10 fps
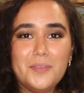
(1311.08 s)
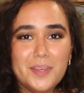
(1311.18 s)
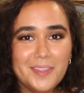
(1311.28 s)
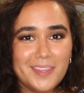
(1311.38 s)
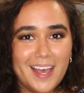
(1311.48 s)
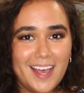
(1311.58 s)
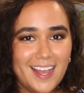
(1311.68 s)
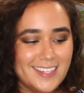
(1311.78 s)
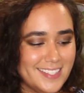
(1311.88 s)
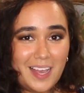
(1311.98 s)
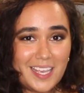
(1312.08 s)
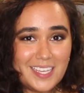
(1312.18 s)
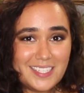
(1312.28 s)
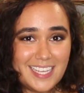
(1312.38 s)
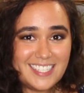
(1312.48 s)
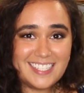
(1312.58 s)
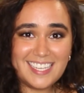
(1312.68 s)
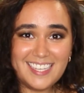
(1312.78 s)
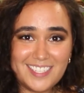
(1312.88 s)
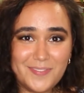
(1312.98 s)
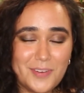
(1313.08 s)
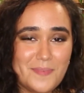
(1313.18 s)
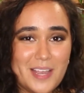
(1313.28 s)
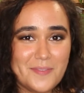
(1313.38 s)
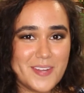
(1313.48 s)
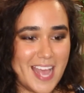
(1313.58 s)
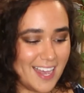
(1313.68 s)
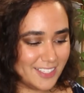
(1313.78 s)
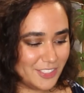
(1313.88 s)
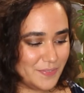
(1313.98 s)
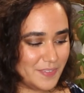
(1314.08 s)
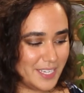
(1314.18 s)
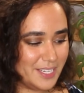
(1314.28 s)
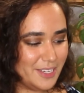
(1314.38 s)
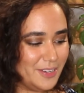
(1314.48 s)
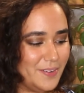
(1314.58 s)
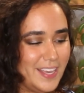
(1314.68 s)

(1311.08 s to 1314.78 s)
than that, I guess that's it for my reaction video,